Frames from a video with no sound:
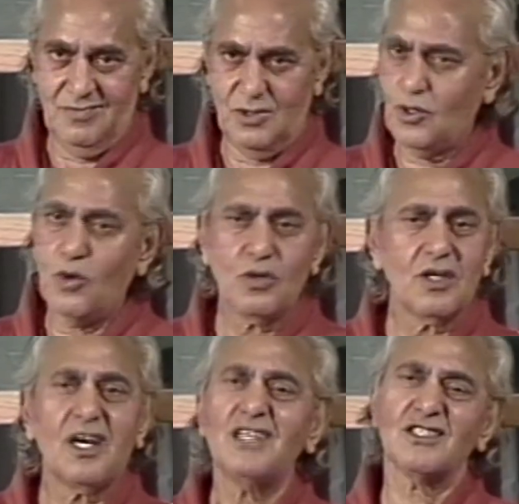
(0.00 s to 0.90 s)
Don't
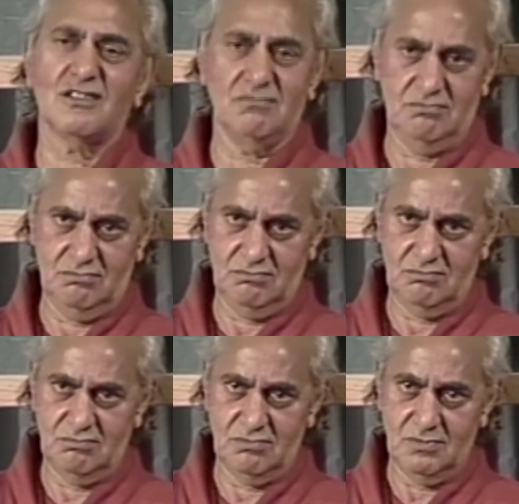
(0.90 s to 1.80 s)
rush.
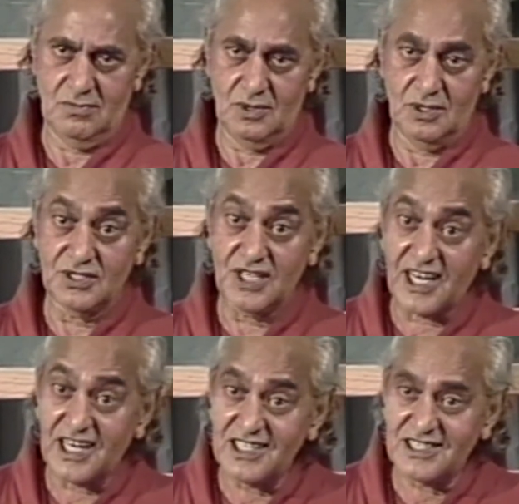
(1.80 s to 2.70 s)

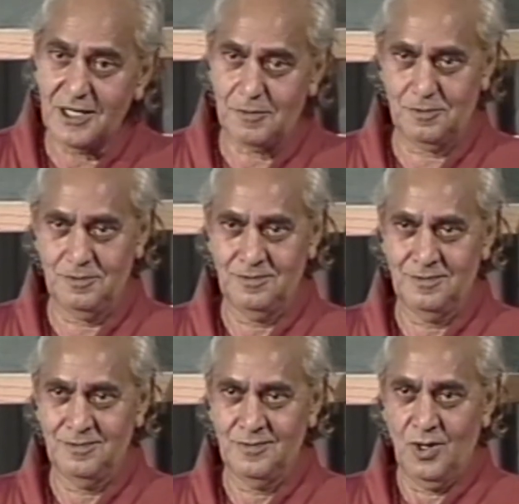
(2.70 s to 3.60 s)
Second step,
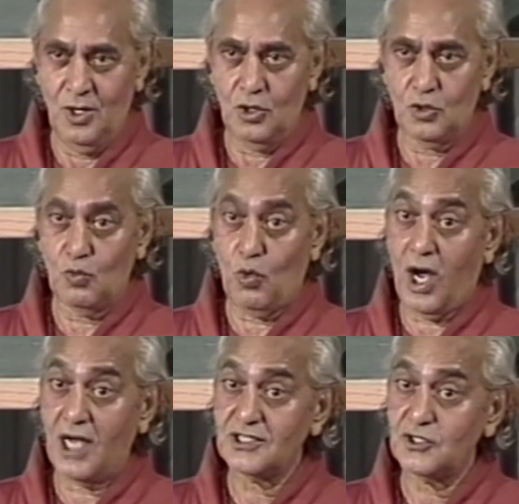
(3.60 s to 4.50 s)
to
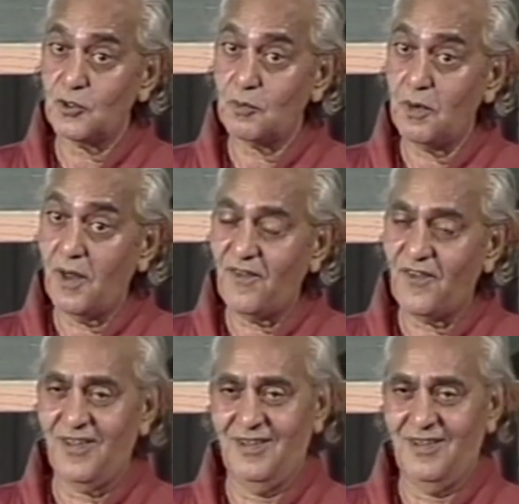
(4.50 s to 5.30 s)
watch your breath.